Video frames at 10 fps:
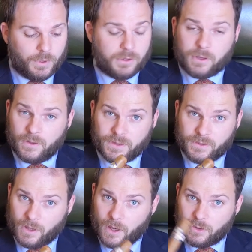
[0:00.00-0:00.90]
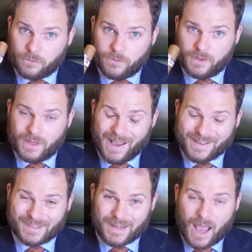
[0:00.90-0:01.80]
when you cut the cigar, you'll find that it
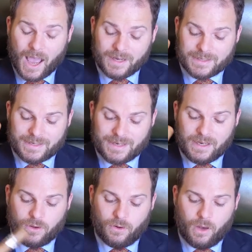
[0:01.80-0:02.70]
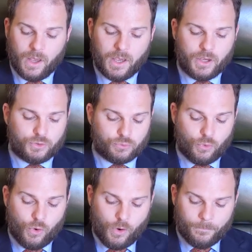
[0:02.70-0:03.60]
has an ideal
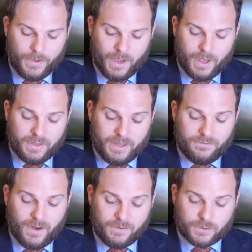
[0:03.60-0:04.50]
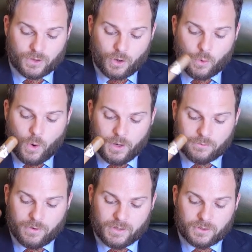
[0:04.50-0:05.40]
draw. The flavours are quite
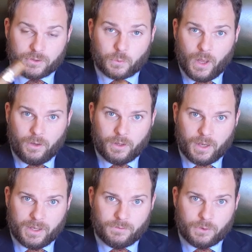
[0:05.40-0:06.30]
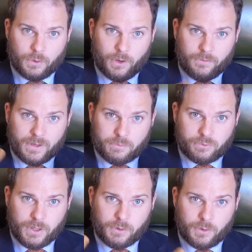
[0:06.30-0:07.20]
rich as well, giving you a lovely
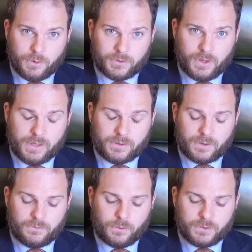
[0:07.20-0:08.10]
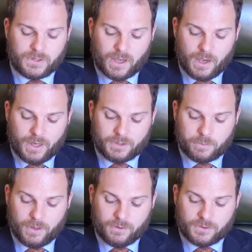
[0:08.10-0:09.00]
precursor into the full cigar
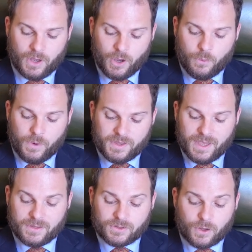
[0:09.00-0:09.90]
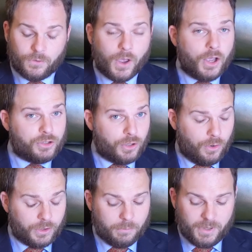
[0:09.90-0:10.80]
experience, with hints of
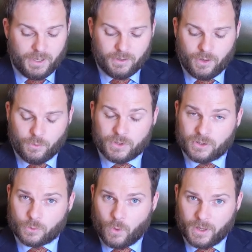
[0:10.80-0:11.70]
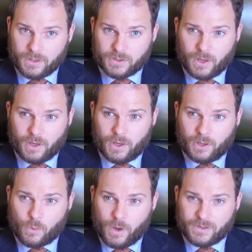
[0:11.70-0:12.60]
tonka bean, which is
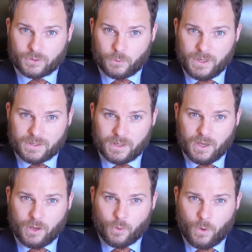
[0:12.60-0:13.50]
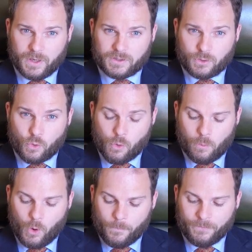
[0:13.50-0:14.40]
quite sweet, quite
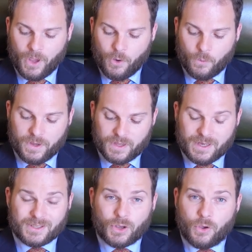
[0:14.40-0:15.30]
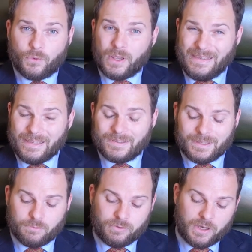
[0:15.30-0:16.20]
gourmand, with a hint of
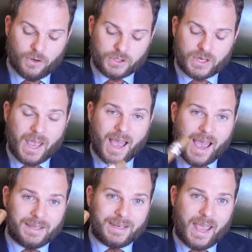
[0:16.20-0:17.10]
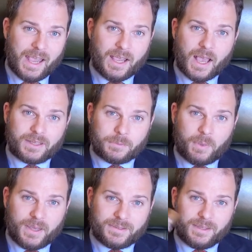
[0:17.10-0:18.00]
yeasty brioche and a
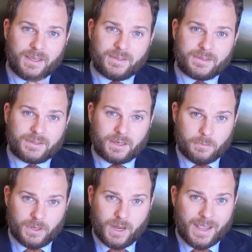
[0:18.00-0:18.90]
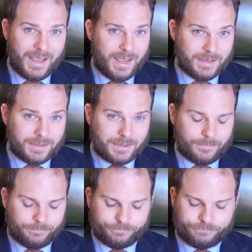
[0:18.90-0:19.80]
spicy cinnamon hint.
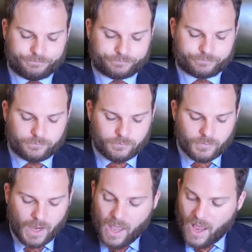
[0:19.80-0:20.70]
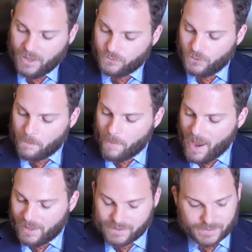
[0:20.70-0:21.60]
As for the
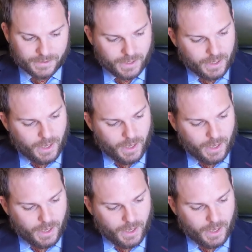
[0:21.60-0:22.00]
palate,